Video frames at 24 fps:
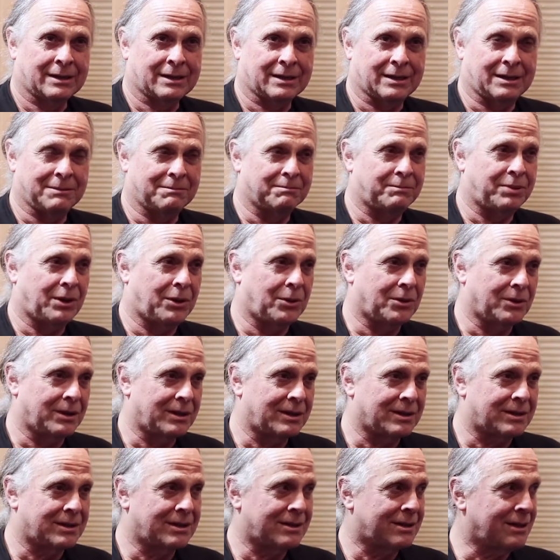
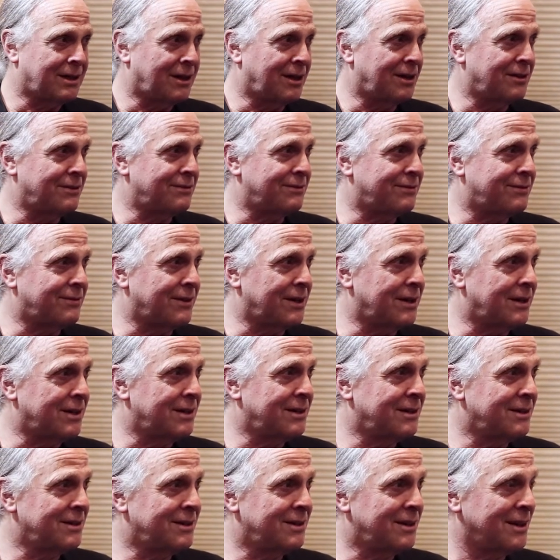component of
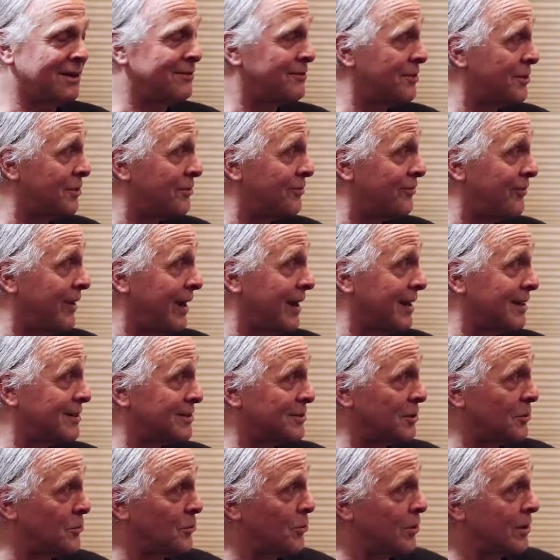your fate.
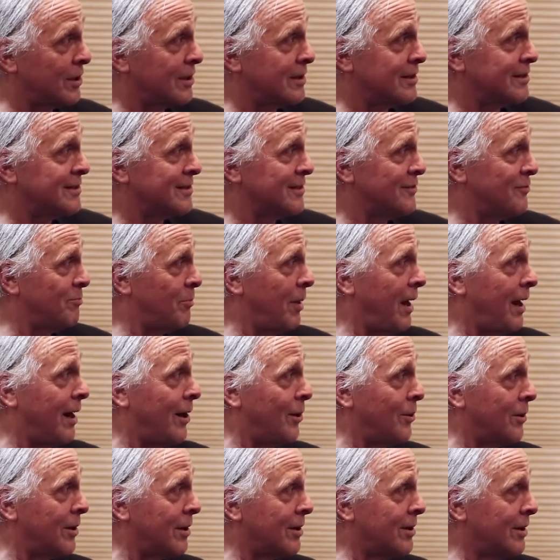So words of
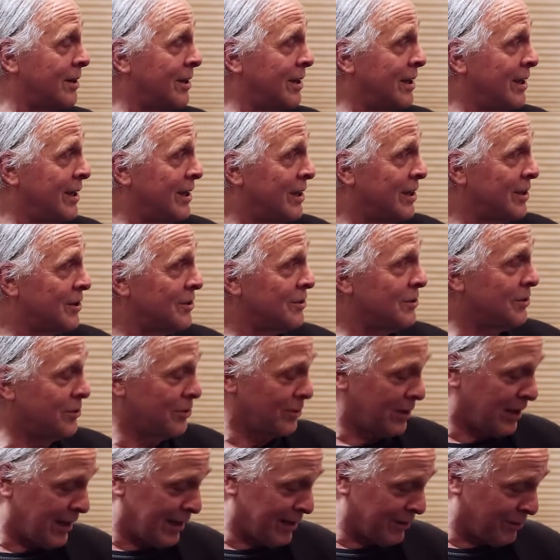power, new
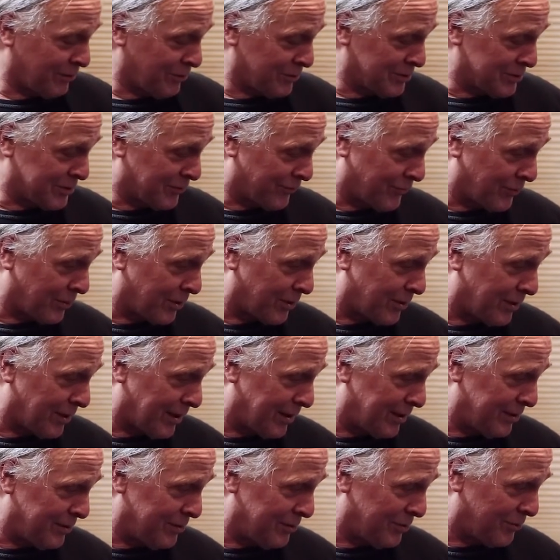language for
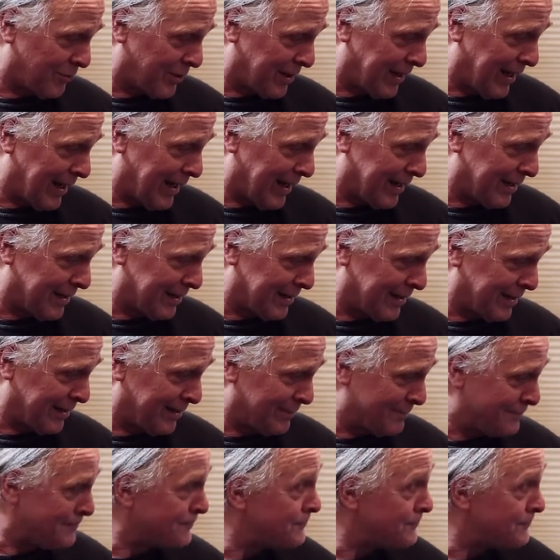a new reality.